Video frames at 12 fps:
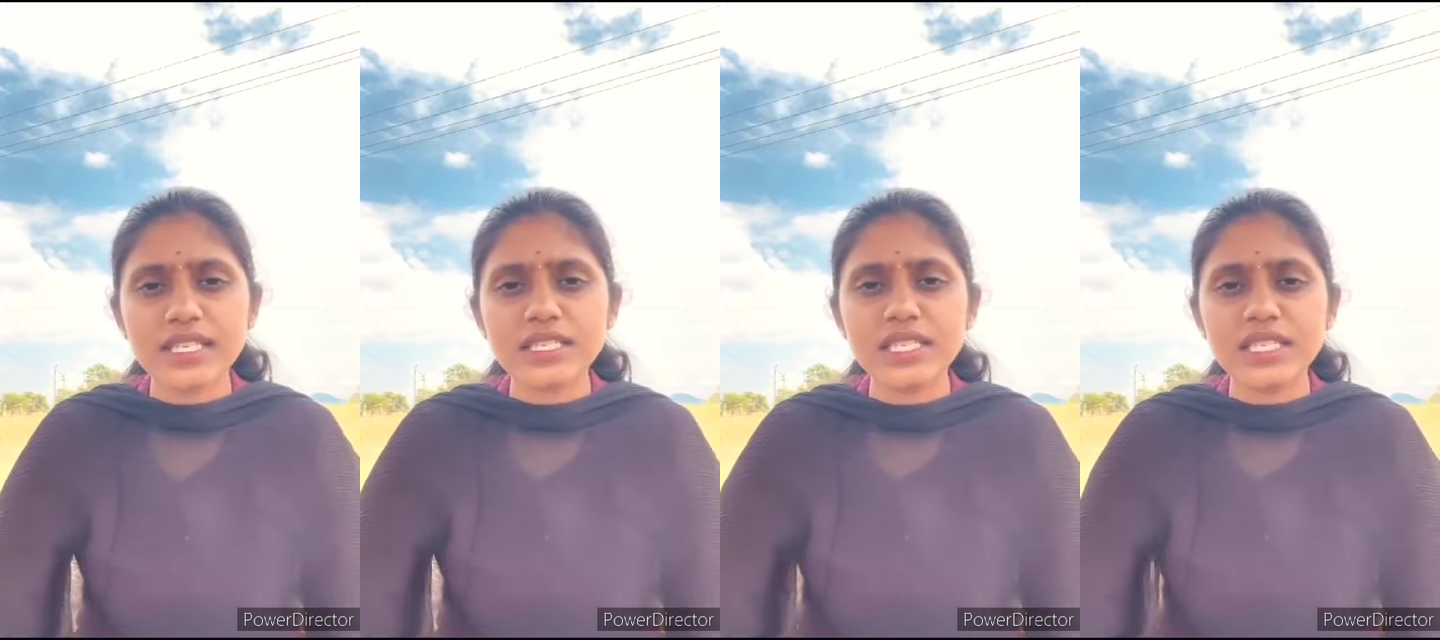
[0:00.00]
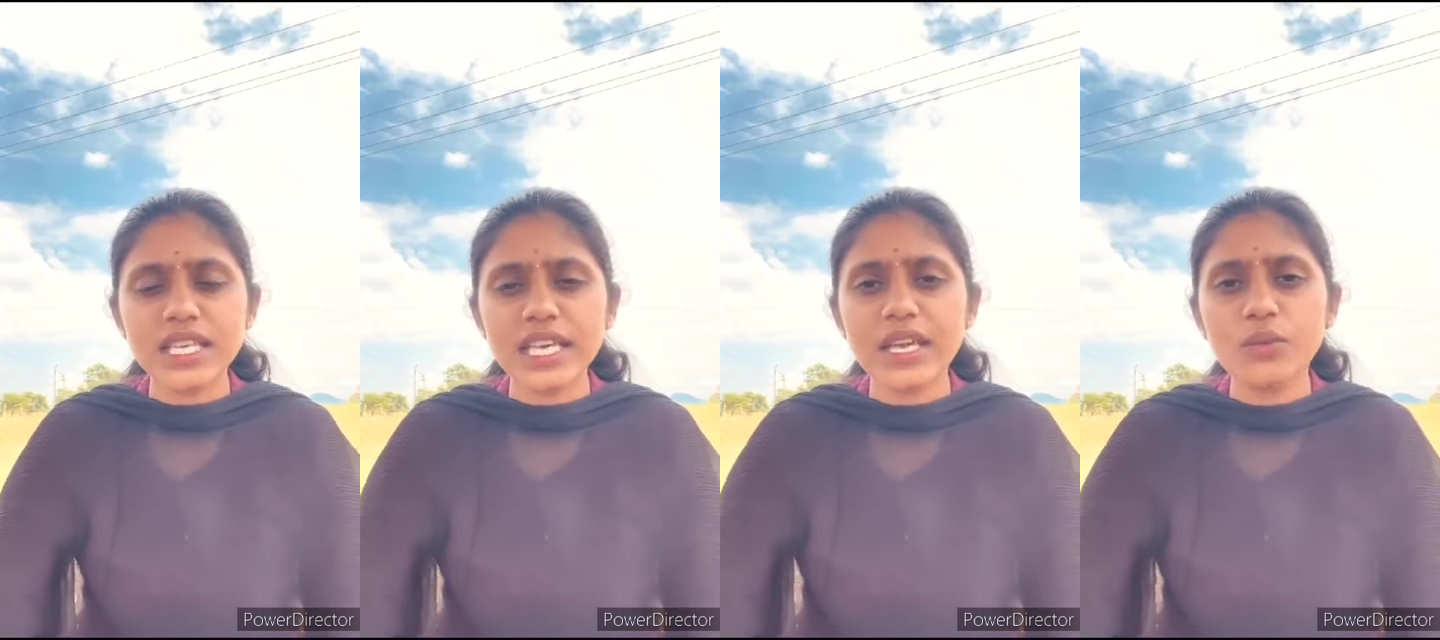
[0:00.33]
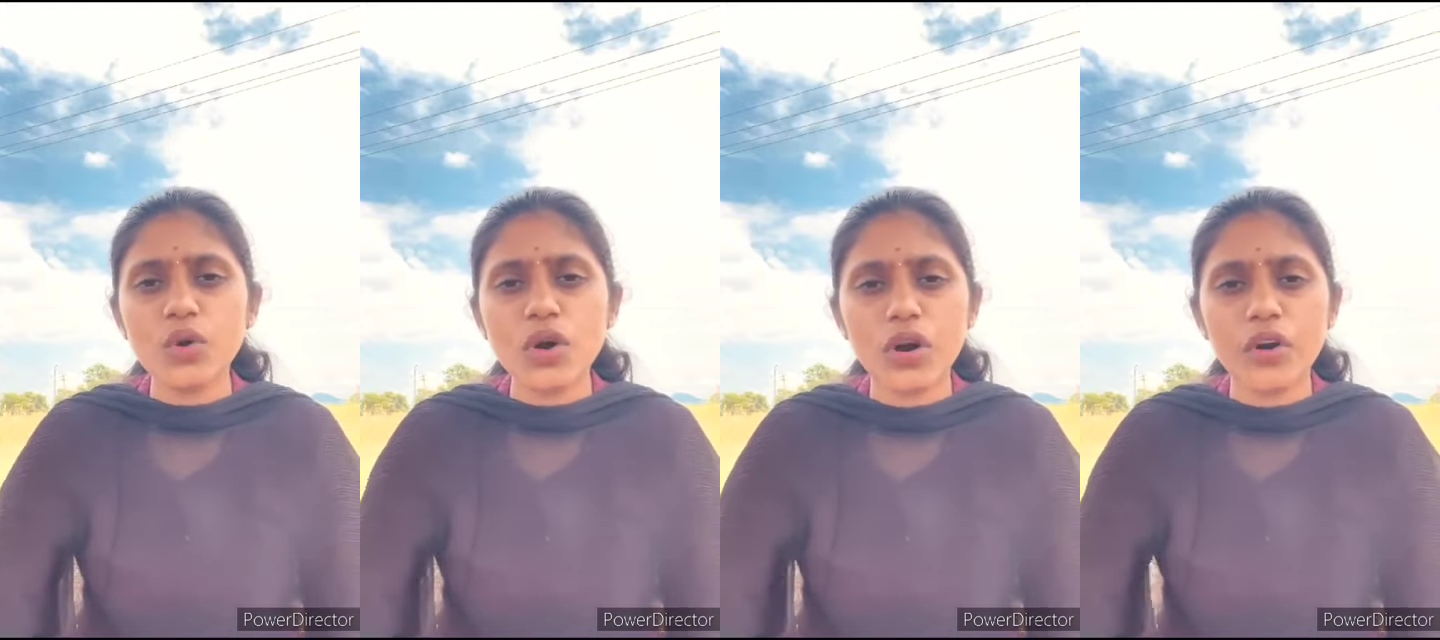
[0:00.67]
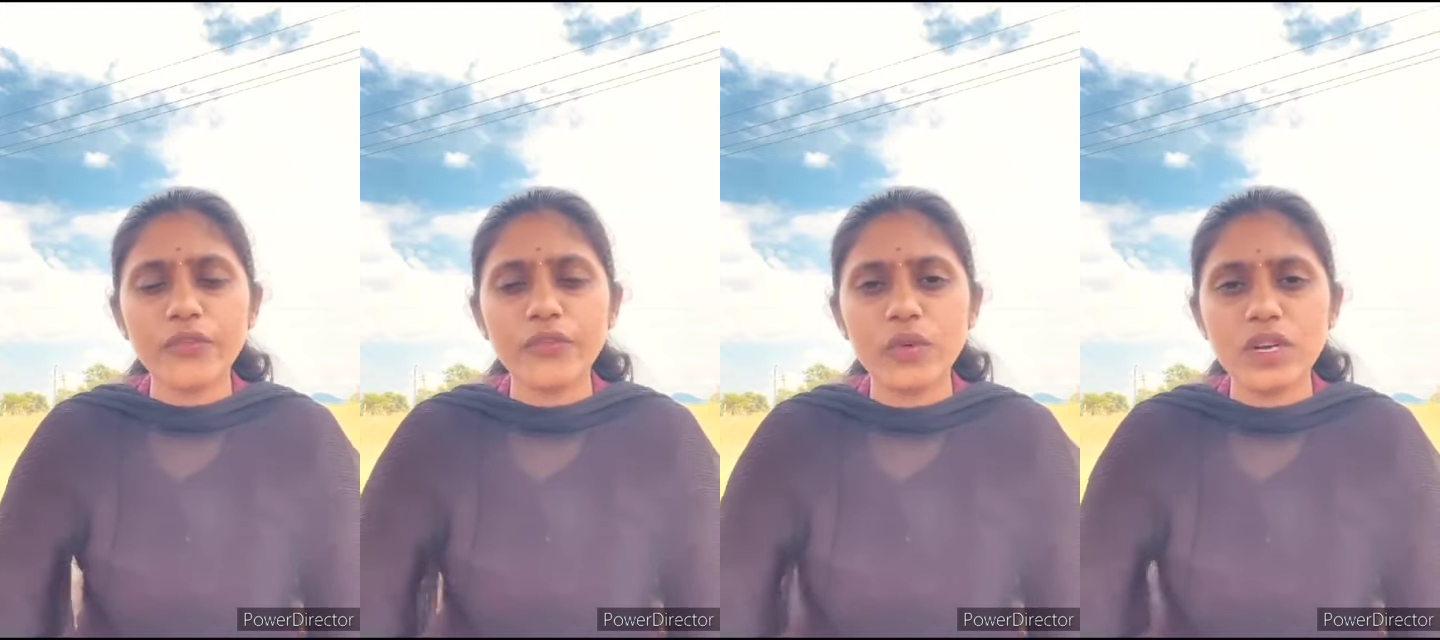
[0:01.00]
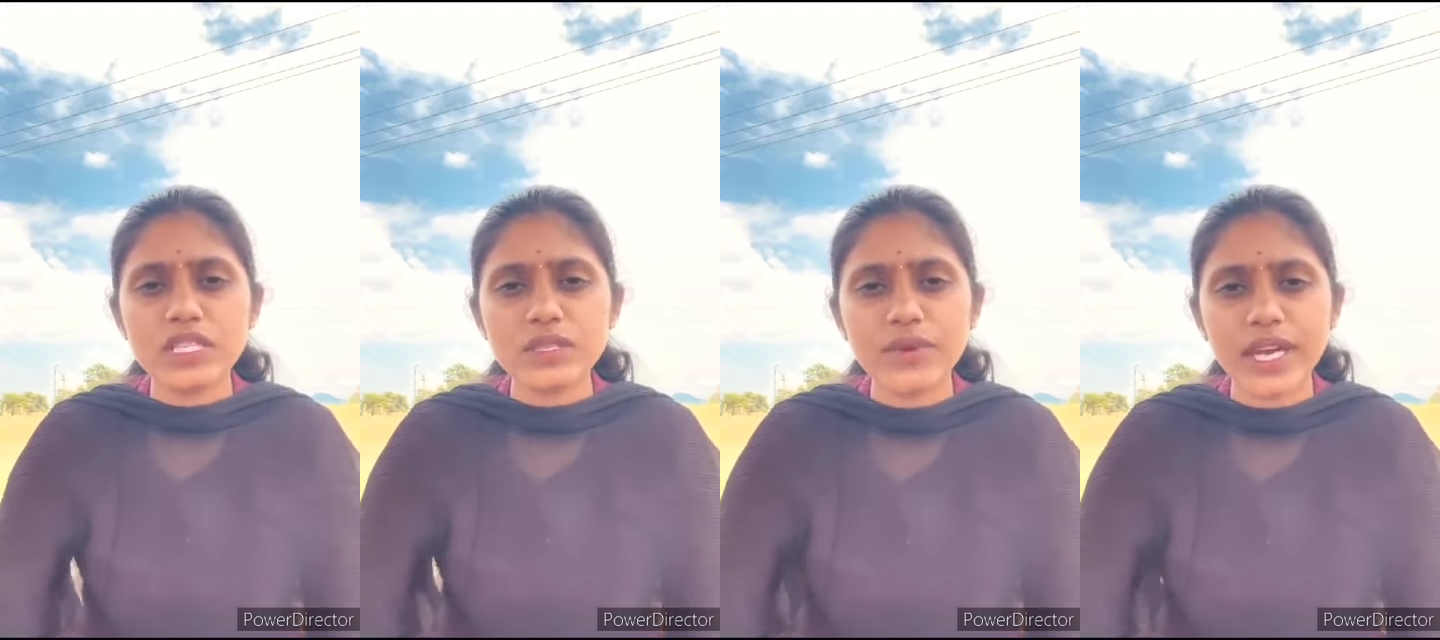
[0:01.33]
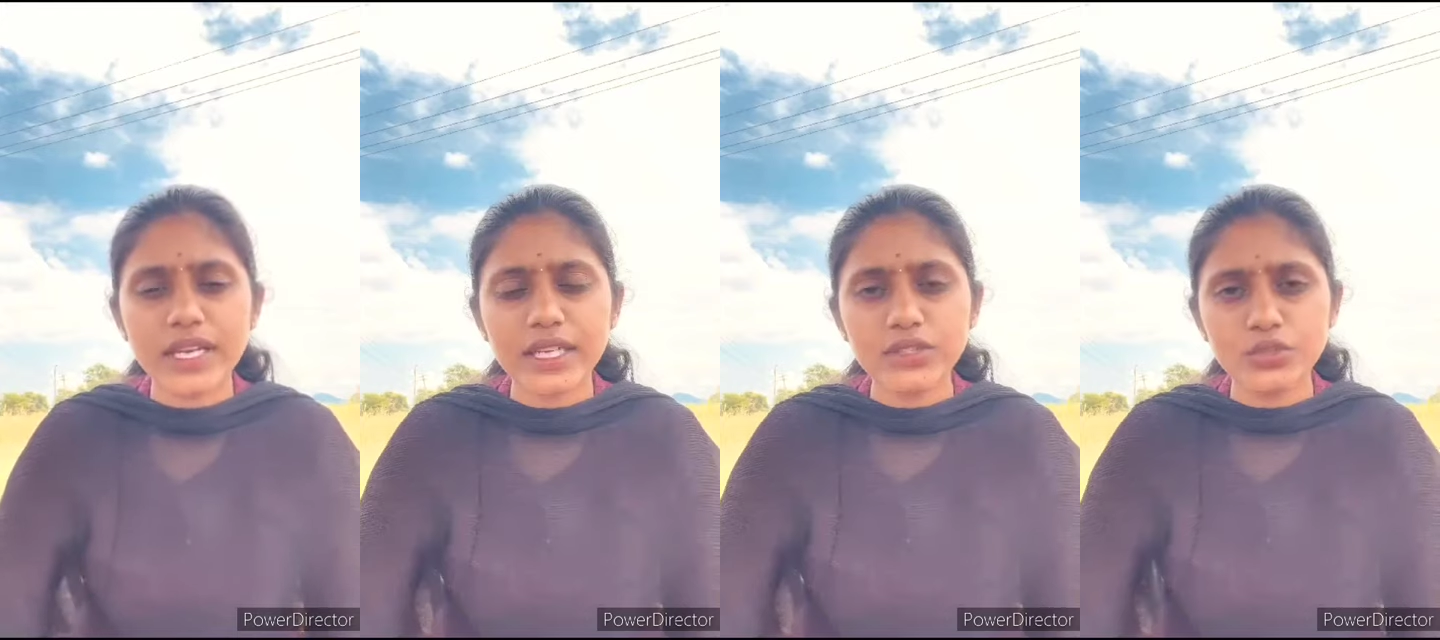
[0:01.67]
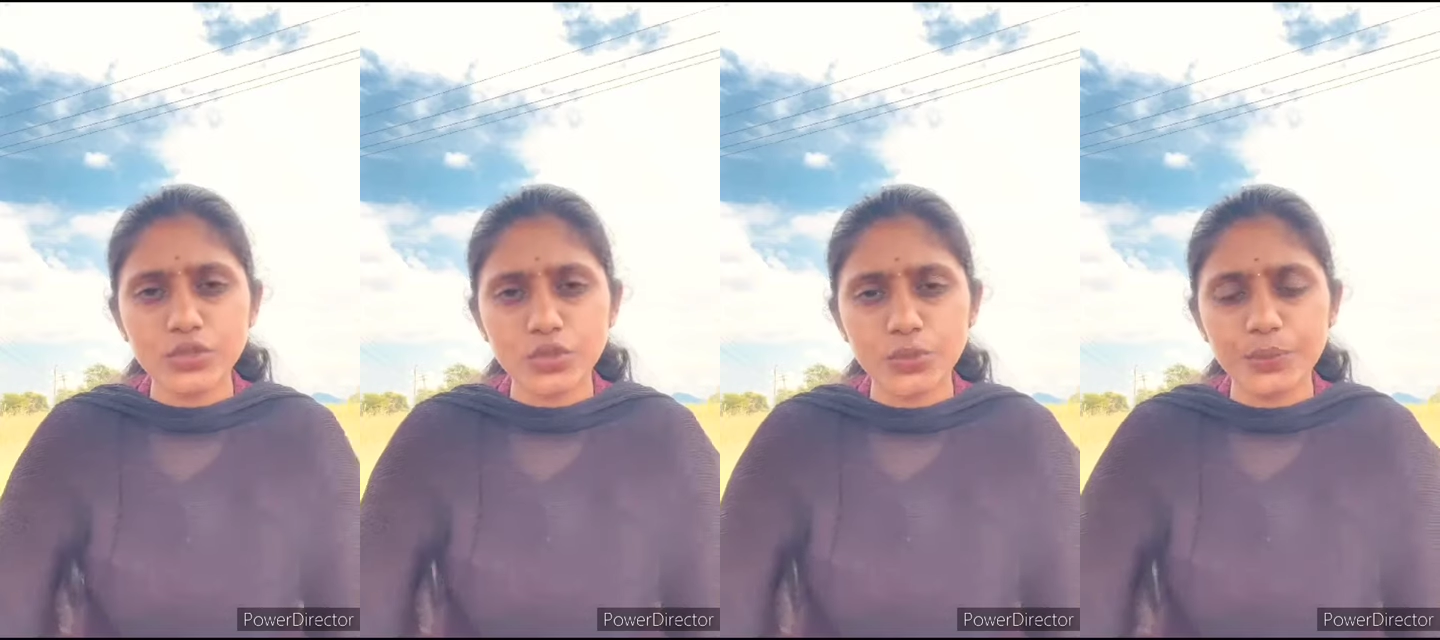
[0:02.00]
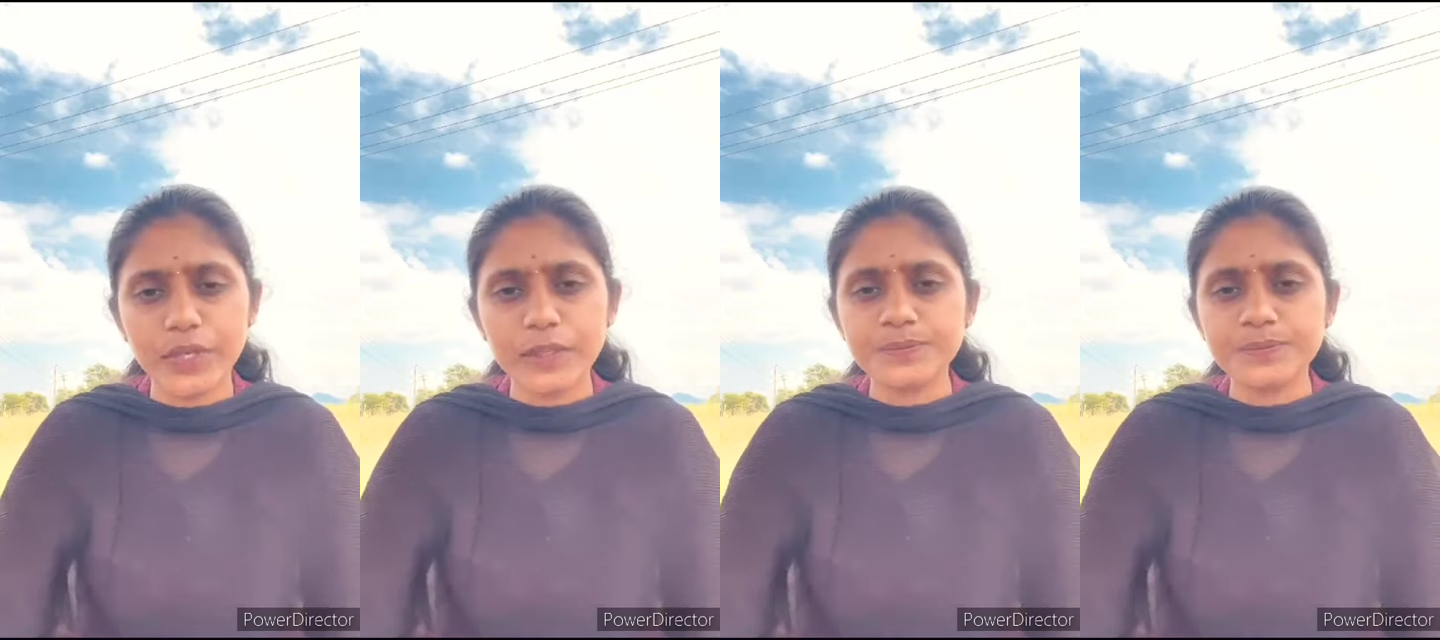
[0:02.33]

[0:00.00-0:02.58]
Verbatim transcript: as the CEO of Volkswagen Group,